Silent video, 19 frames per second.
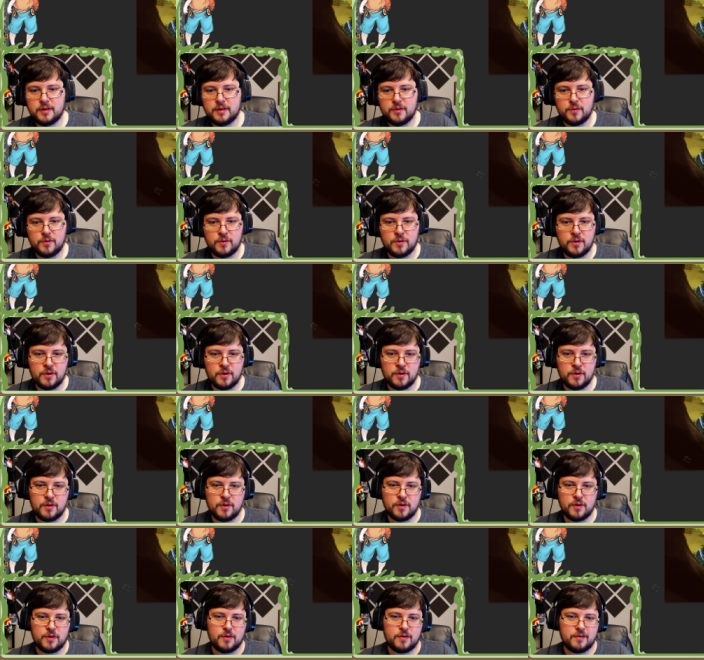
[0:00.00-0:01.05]

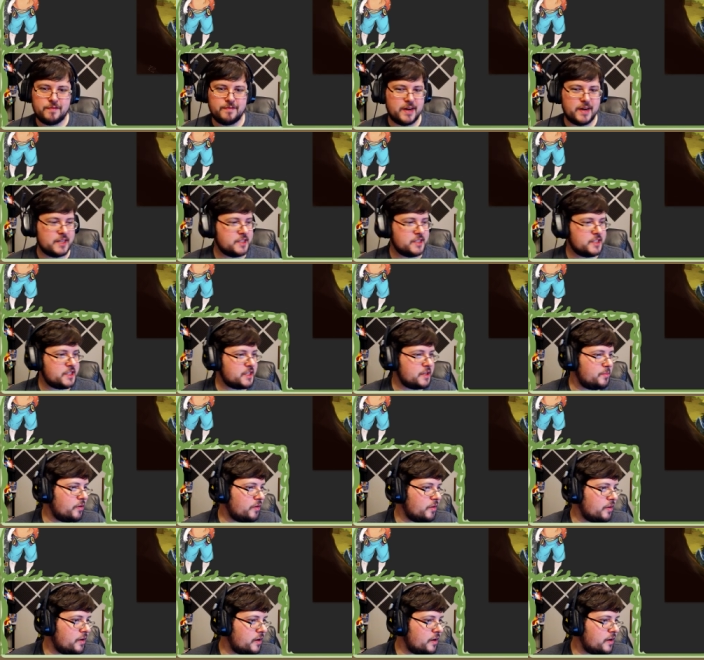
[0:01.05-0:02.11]
Oh, fancy
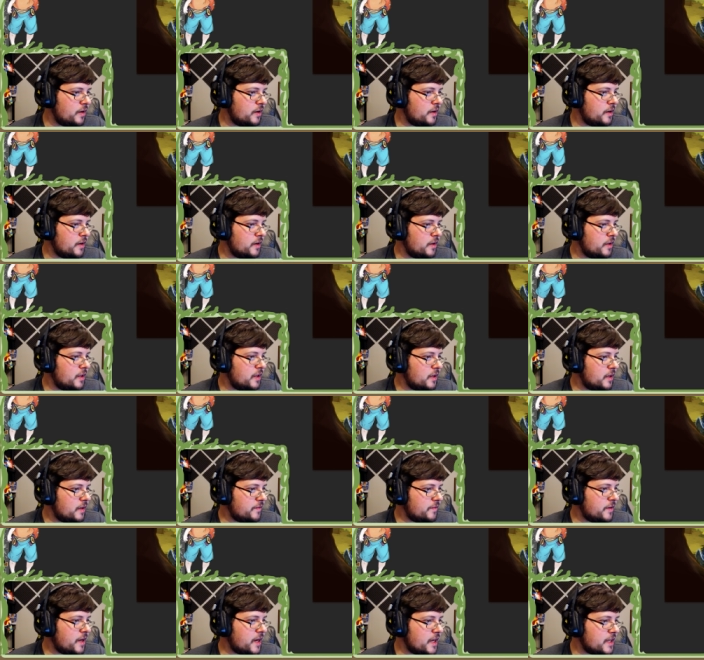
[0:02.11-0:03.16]
boy.
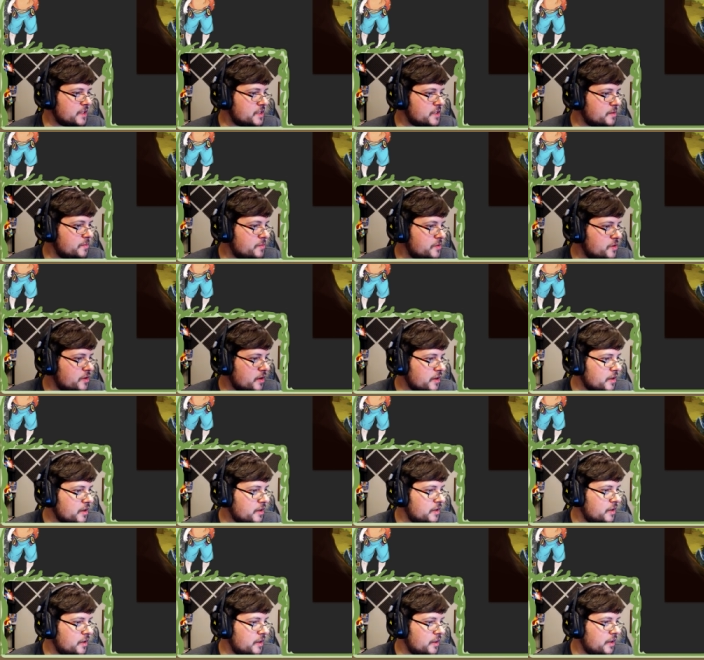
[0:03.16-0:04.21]
If you hand some dark
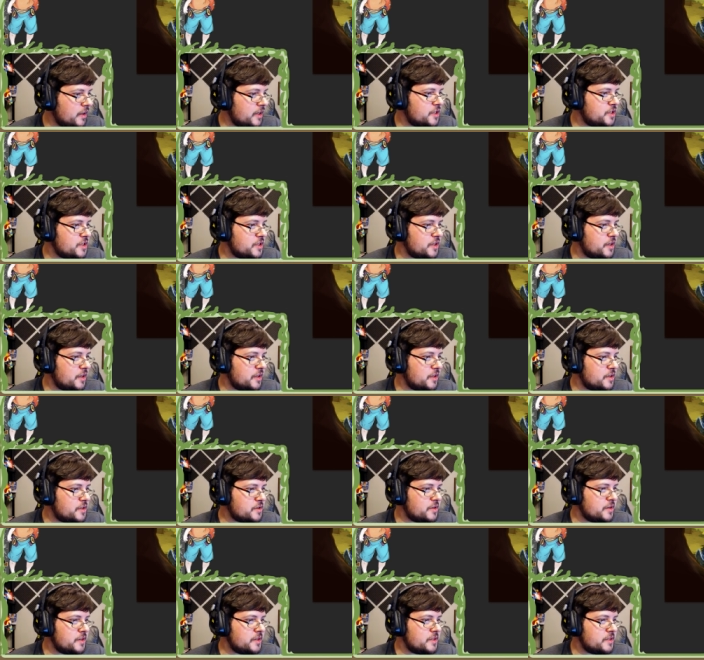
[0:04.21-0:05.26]
lichen on the
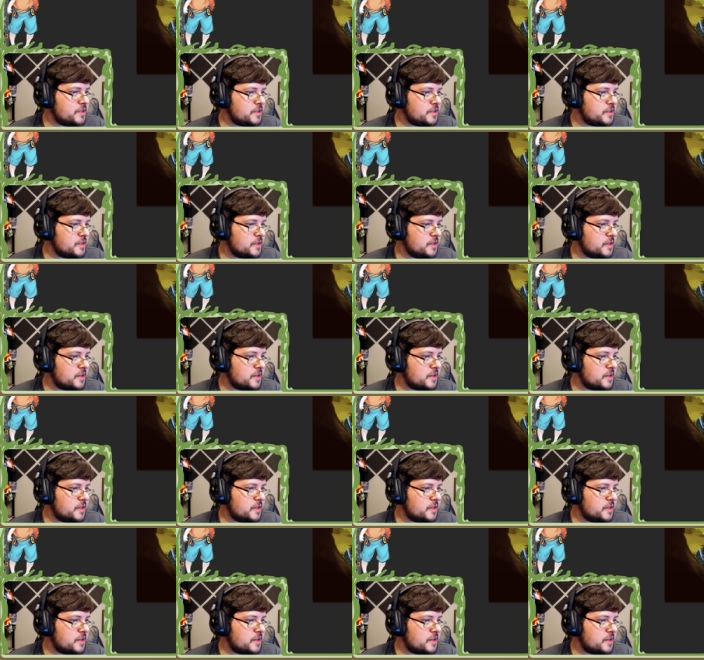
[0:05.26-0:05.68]
trees.